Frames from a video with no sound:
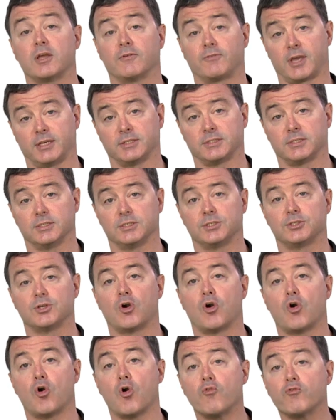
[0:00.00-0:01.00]
of cases,
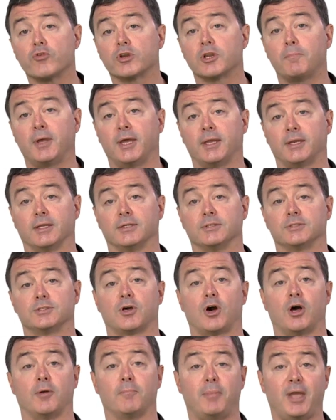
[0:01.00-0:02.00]
overdependence
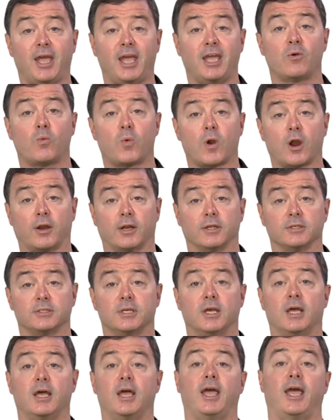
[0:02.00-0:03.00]
on paid awareness
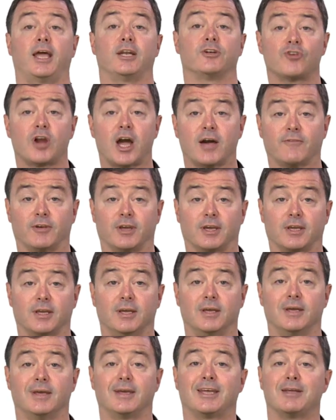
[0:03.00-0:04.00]
and traffic
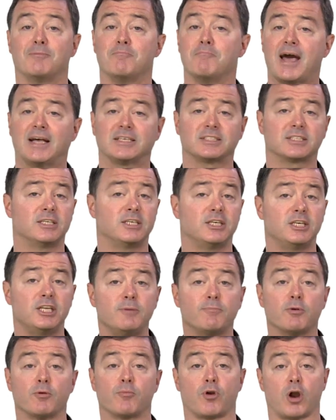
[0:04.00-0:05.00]
can mask
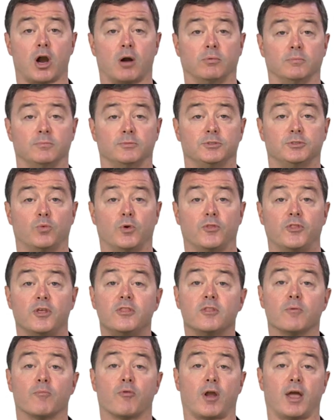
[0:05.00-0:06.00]
deeper problems
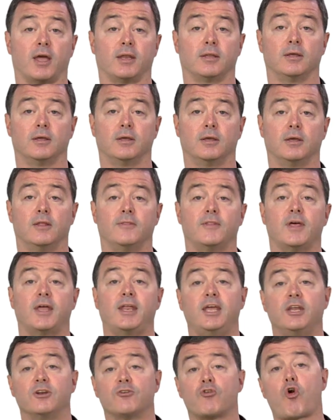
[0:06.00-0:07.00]
within the brand that
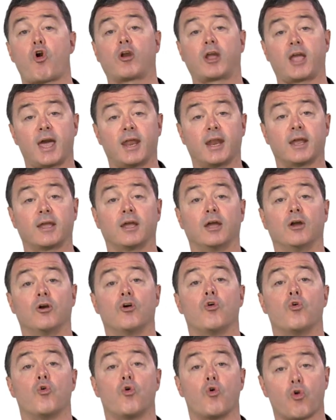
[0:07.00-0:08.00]
hinder organic
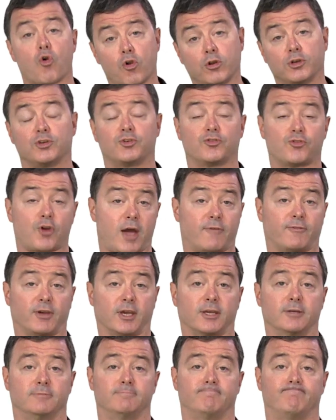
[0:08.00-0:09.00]
or earned traffic.